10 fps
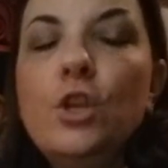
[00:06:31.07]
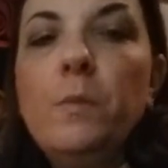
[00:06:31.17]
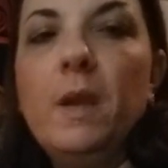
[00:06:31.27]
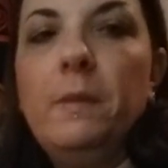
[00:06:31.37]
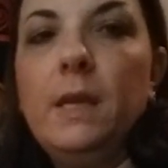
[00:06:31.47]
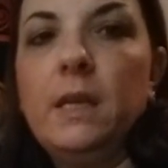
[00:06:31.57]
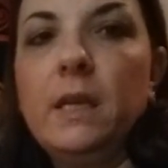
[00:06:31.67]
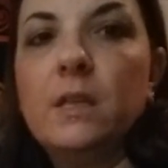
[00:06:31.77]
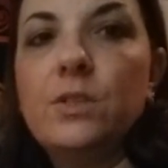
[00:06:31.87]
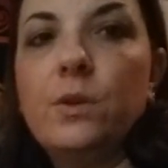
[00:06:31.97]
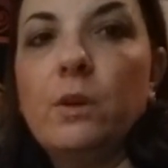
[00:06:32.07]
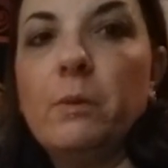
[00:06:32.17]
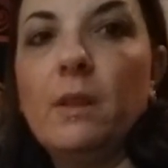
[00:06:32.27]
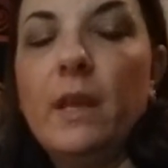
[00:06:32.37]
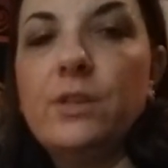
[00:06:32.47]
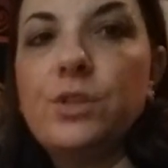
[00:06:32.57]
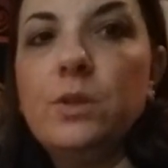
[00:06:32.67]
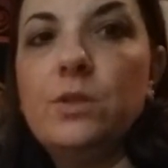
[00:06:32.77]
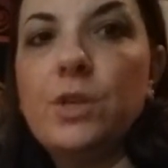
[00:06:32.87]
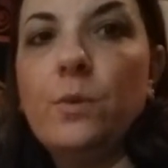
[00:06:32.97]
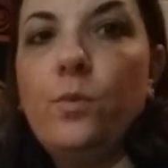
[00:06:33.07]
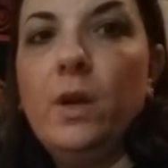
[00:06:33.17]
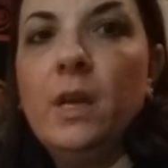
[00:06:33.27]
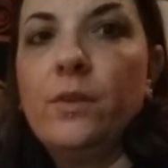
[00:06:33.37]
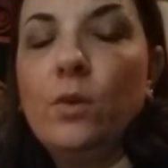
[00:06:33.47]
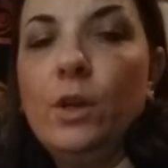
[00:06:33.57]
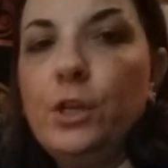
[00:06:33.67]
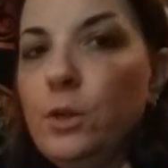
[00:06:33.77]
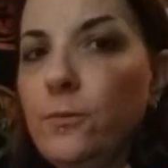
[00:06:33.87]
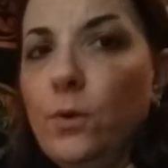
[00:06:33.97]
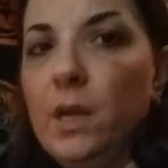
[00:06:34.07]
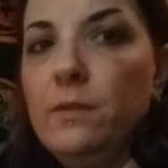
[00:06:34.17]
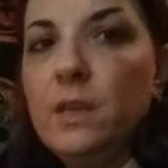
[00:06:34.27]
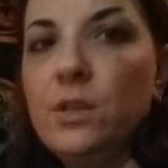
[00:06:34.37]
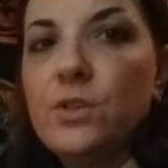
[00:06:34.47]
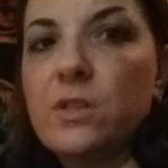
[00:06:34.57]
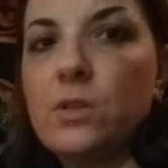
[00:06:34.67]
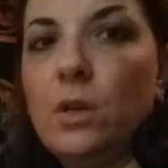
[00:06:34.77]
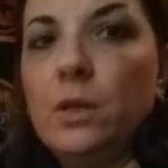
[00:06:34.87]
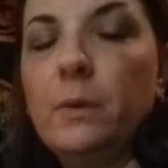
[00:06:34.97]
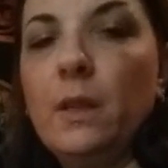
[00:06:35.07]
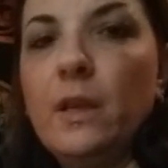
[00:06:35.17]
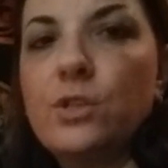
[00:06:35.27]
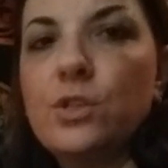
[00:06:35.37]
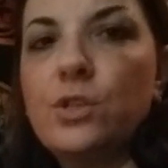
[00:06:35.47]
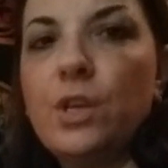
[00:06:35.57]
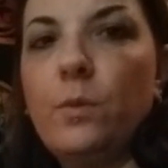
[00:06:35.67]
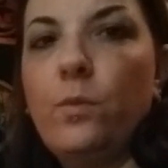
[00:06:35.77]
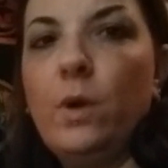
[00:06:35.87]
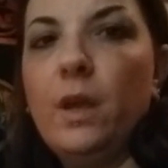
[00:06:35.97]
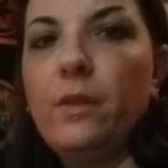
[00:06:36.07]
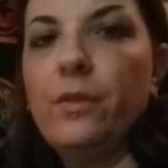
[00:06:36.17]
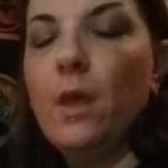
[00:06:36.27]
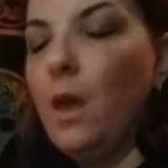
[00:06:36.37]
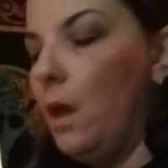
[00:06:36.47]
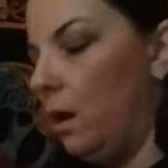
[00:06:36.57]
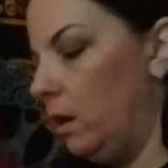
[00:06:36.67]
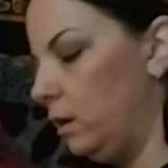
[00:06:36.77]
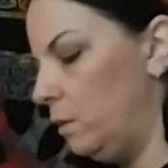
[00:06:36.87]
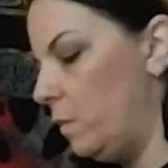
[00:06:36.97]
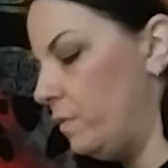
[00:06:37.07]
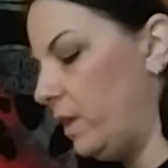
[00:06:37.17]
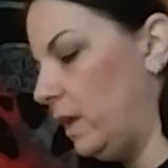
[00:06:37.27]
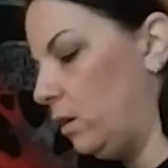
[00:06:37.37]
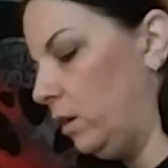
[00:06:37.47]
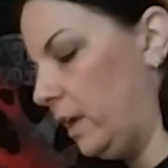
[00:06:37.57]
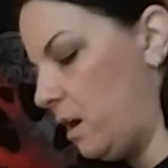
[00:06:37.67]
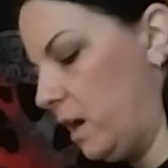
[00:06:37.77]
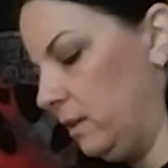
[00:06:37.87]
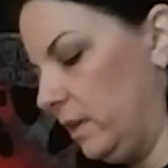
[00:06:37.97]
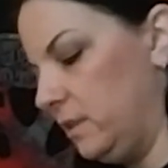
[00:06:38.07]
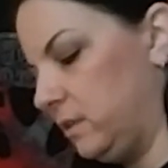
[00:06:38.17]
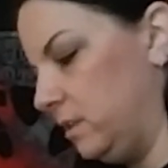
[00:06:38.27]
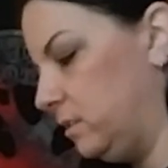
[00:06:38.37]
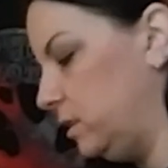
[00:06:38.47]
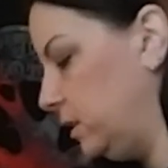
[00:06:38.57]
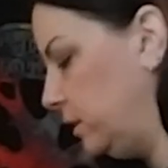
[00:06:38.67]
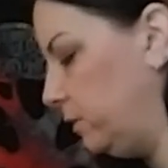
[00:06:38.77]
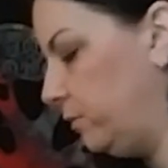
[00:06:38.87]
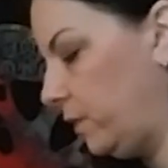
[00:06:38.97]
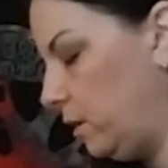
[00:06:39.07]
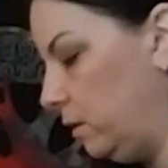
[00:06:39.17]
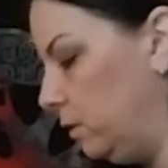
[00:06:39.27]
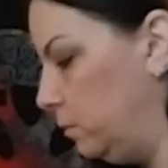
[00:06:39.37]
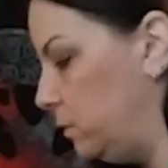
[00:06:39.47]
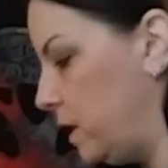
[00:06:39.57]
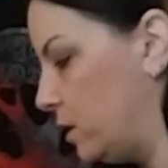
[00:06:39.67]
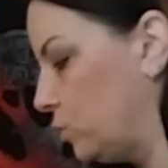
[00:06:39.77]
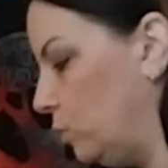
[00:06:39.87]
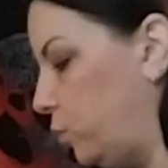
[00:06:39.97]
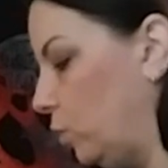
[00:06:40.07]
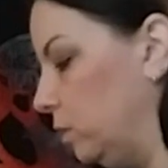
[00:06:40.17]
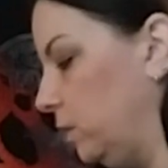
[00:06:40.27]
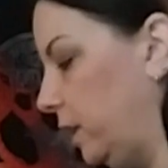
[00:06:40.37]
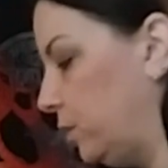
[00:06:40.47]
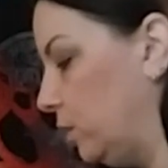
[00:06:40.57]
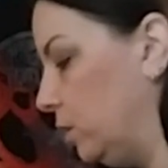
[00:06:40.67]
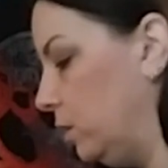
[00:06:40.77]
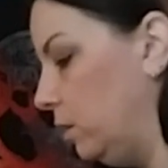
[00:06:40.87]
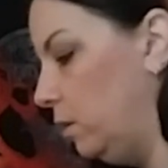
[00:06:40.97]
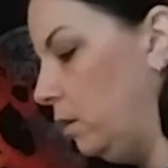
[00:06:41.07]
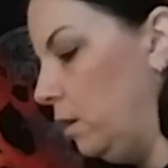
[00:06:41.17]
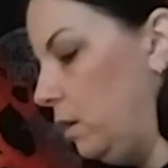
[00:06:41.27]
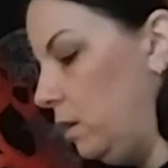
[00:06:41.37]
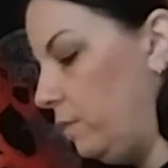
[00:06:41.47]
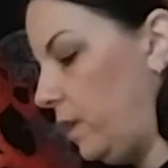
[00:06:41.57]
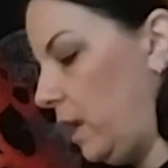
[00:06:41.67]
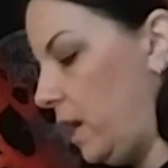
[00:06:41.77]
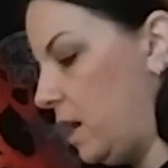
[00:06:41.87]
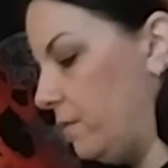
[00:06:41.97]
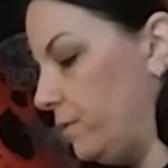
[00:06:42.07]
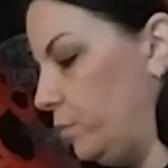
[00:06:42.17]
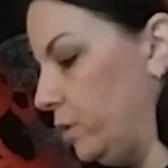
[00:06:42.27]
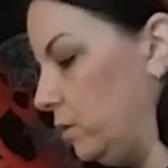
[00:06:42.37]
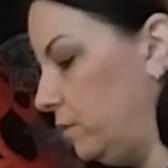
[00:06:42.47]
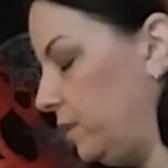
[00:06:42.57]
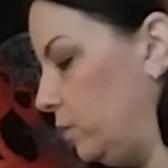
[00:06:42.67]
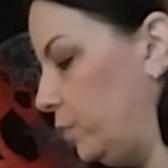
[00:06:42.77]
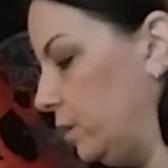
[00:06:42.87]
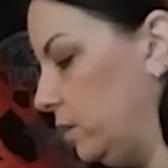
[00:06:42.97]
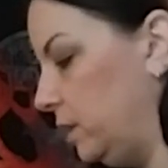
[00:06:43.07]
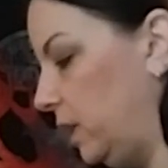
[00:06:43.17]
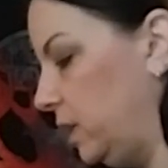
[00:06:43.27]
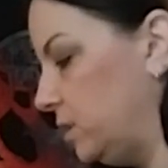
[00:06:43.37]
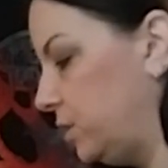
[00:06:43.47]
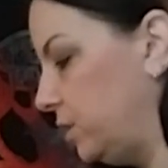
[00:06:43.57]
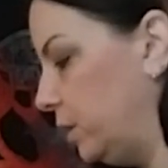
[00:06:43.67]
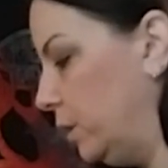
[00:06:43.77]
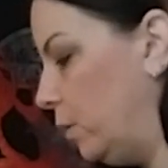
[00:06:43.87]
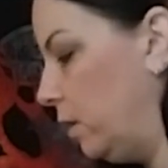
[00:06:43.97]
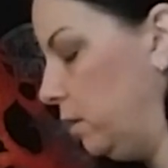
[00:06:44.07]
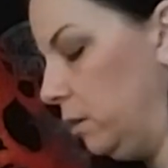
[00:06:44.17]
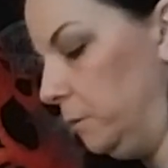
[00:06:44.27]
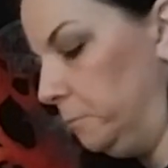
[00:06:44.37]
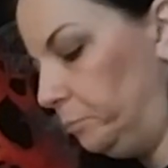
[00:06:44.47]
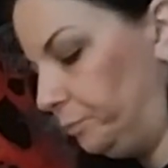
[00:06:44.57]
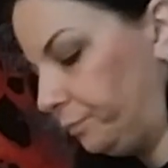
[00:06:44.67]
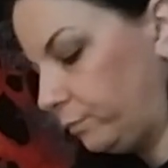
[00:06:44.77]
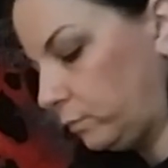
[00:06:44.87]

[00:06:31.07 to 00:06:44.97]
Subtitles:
you may be getting into a relationship with, or a new friend that you just started a relationship with, they are a highly sensitive, natural born leader. They have the ability to